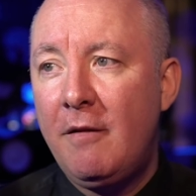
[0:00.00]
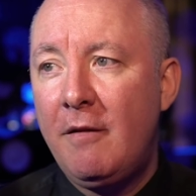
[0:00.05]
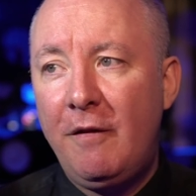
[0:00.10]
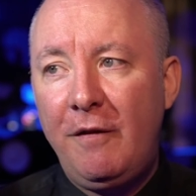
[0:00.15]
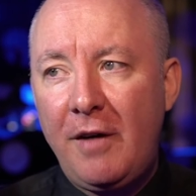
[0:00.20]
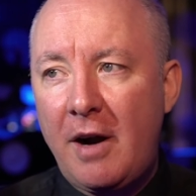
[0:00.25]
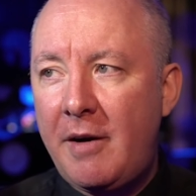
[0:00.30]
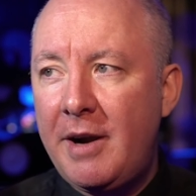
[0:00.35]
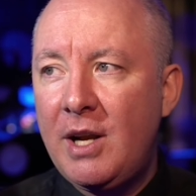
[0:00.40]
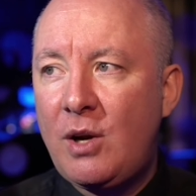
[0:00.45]

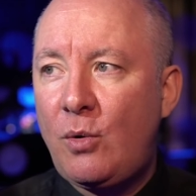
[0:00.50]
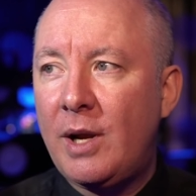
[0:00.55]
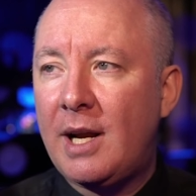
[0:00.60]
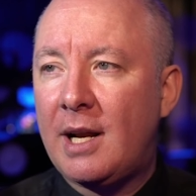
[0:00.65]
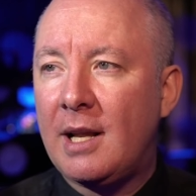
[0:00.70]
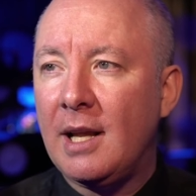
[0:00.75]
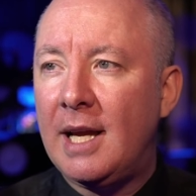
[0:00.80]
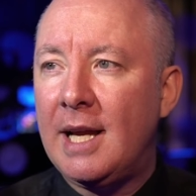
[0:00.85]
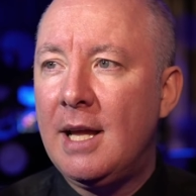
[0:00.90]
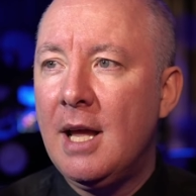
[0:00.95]
Very
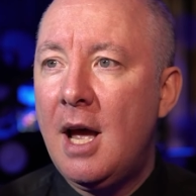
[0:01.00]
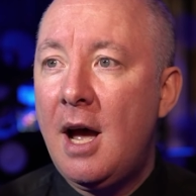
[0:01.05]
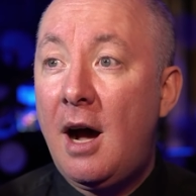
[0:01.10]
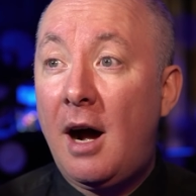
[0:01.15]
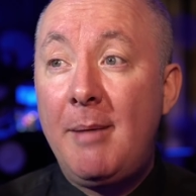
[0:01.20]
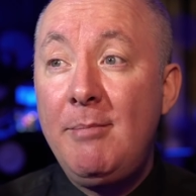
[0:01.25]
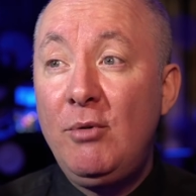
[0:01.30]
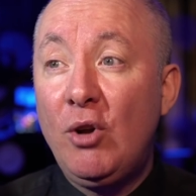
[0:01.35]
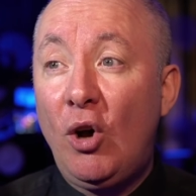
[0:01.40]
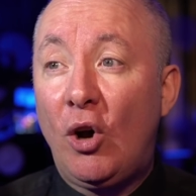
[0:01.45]
quickly.
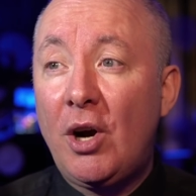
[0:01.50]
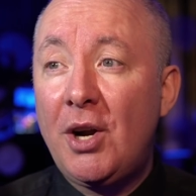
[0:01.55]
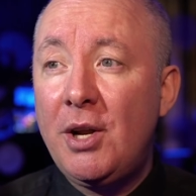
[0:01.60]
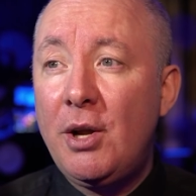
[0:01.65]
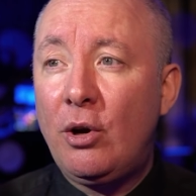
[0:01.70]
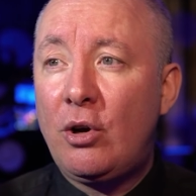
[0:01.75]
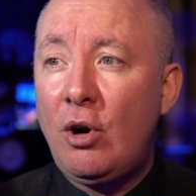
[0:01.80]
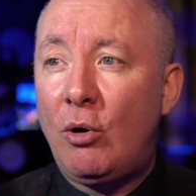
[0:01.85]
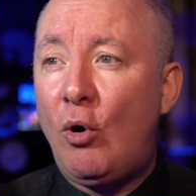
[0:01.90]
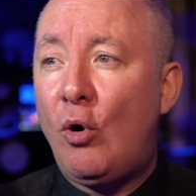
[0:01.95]
I'm not going
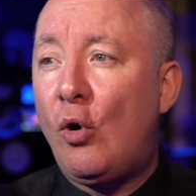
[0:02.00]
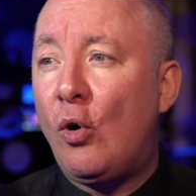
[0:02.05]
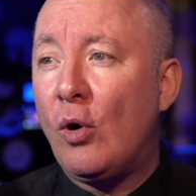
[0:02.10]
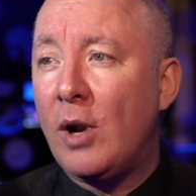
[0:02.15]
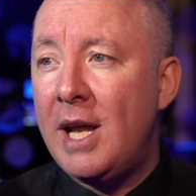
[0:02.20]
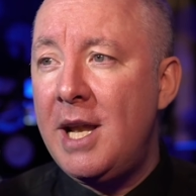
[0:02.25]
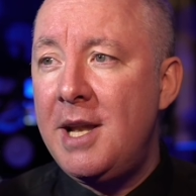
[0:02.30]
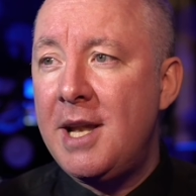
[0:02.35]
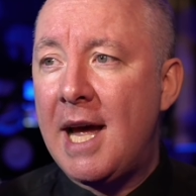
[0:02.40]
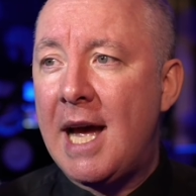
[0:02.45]
to go
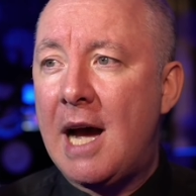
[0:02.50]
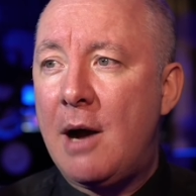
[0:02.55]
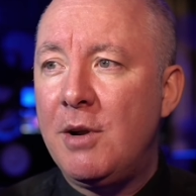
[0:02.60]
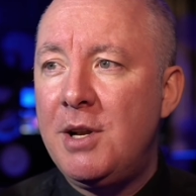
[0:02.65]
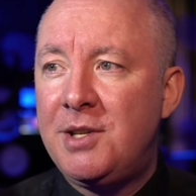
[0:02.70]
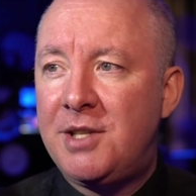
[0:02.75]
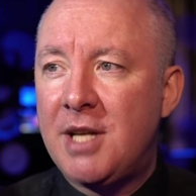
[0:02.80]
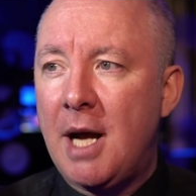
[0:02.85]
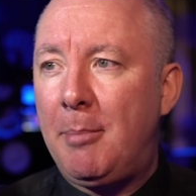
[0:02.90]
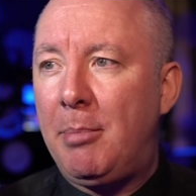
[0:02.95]
all in now
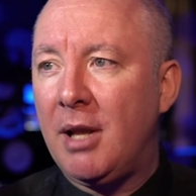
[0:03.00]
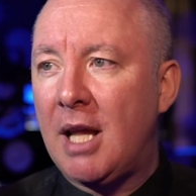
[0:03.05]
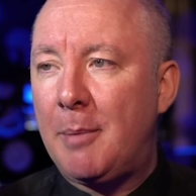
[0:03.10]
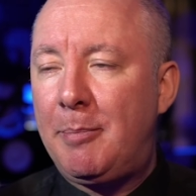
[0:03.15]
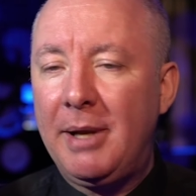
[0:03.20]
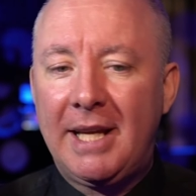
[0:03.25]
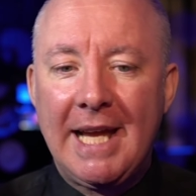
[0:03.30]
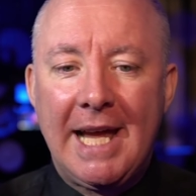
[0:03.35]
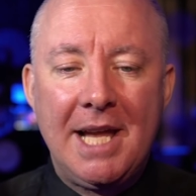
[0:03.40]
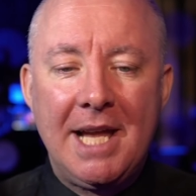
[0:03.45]
and double
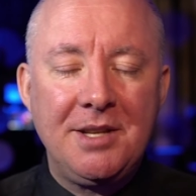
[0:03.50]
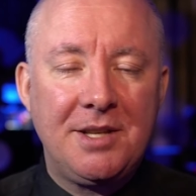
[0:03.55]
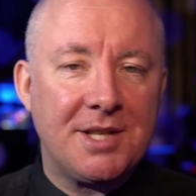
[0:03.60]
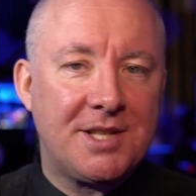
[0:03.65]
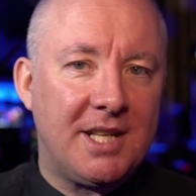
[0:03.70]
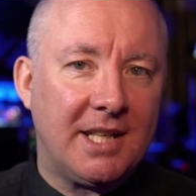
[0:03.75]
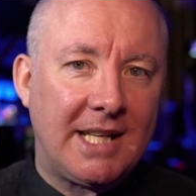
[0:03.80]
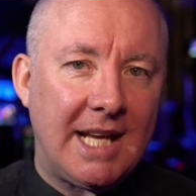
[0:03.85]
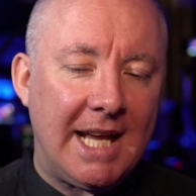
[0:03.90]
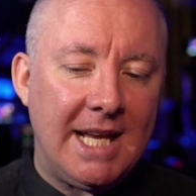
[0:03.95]
up again
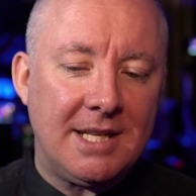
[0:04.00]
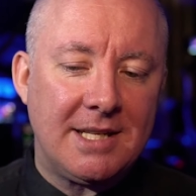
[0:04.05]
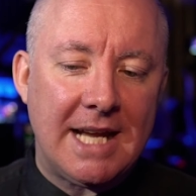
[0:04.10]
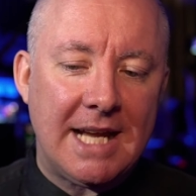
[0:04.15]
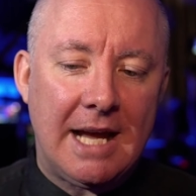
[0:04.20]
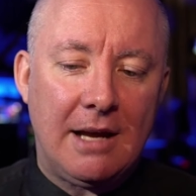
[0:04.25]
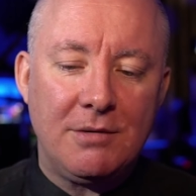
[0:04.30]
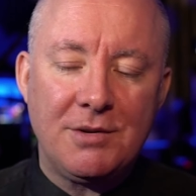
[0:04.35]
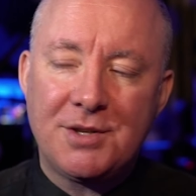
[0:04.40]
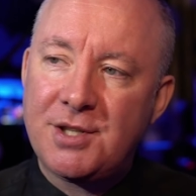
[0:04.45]
just to get it
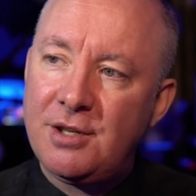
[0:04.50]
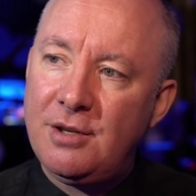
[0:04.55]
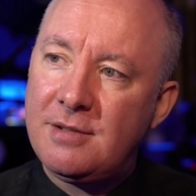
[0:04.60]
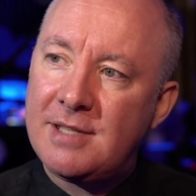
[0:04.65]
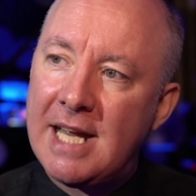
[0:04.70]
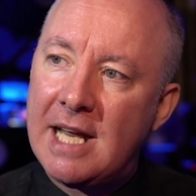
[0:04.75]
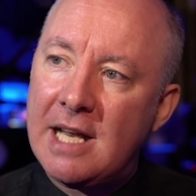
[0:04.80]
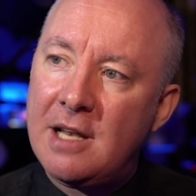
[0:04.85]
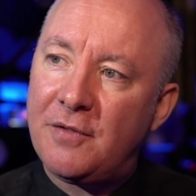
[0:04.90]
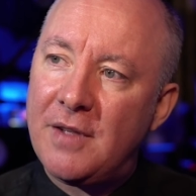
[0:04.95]
down to
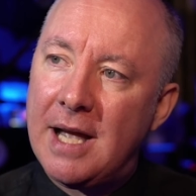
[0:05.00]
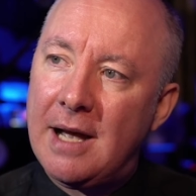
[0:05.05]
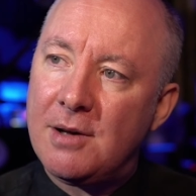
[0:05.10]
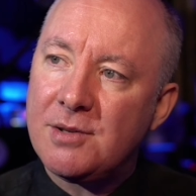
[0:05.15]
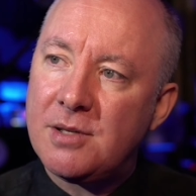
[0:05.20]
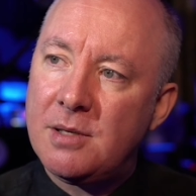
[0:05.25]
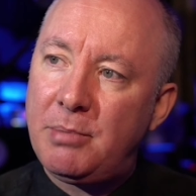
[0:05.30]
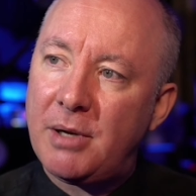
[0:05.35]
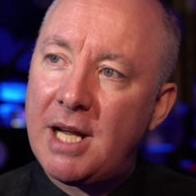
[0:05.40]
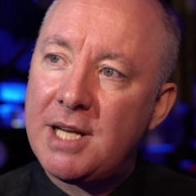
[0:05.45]
ten
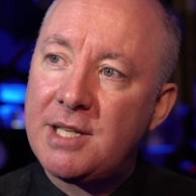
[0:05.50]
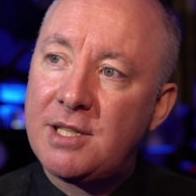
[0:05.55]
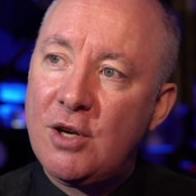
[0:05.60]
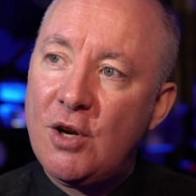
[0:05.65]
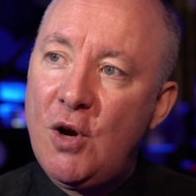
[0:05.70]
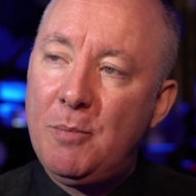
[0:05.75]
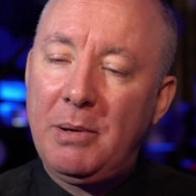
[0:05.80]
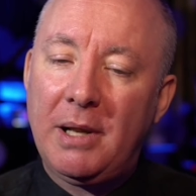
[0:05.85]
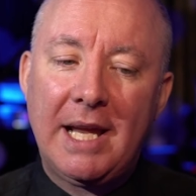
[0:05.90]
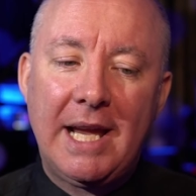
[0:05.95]
thousand. But I
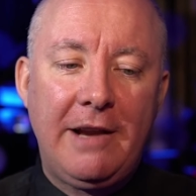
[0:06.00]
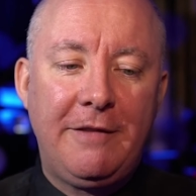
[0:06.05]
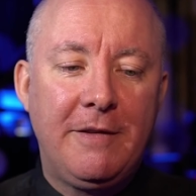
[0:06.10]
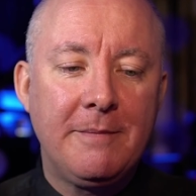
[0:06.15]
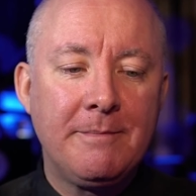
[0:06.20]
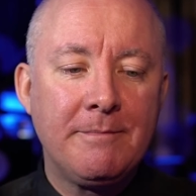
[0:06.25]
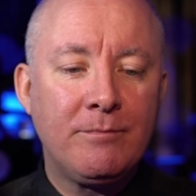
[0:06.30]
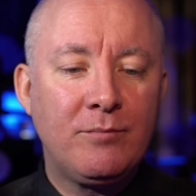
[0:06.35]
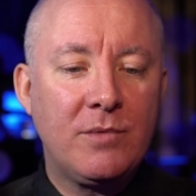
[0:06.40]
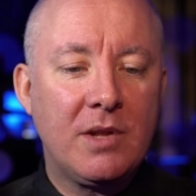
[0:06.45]
do
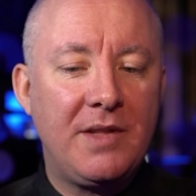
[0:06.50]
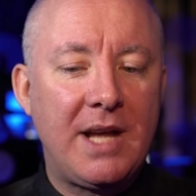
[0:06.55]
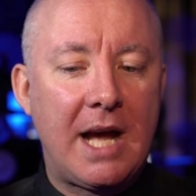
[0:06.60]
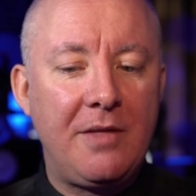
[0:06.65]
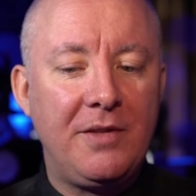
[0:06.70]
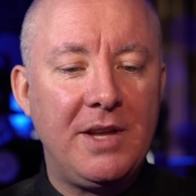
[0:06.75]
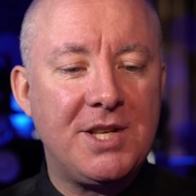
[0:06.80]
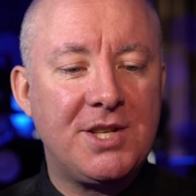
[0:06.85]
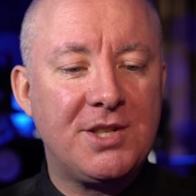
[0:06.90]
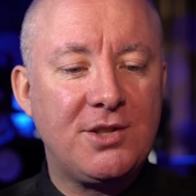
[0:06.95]
believe
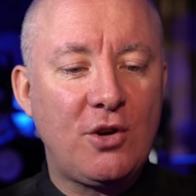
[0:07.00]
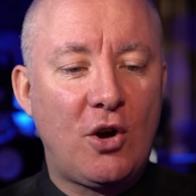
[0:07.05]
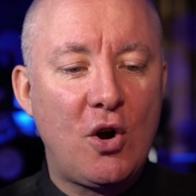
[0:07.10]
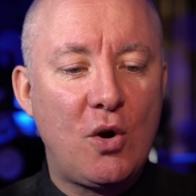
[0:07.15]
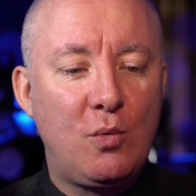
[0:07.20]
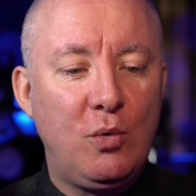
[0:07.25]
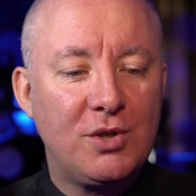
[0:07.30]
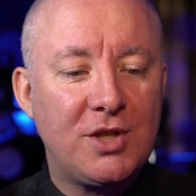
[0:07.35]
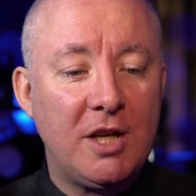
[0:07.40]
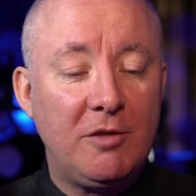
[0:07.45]
that this
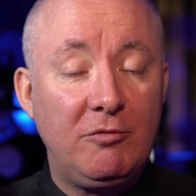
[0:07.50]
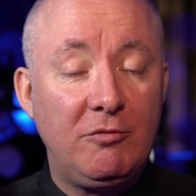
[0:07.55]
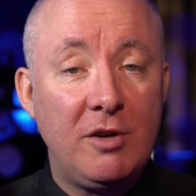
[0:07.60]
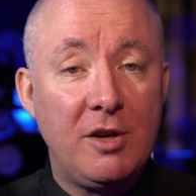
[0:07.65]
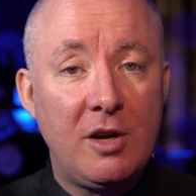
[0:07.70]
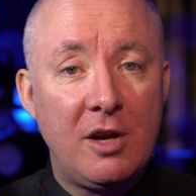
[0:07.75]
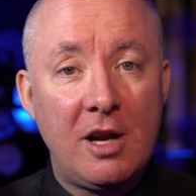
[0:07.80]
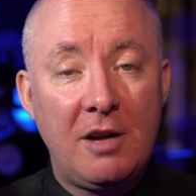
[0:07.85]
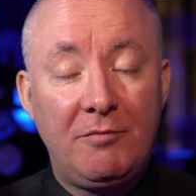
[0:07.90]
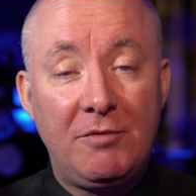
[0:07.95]
stock will t
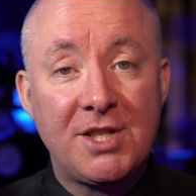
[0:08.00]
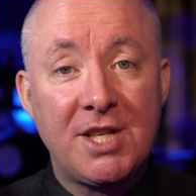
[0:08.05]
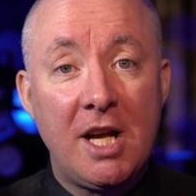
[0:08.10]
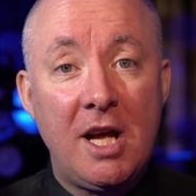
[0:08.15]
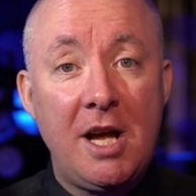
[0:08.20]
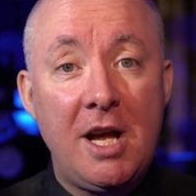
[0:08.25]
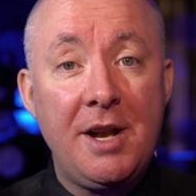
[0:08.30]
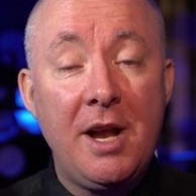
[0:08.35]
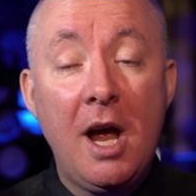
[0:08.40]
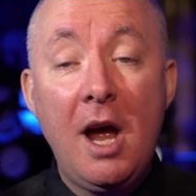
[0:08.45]
re uh,
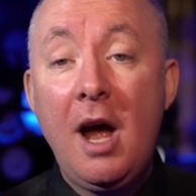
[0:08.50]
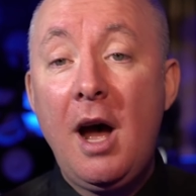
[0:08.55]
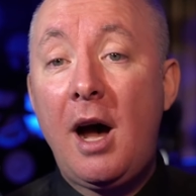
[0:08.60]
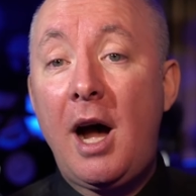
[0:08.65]
return.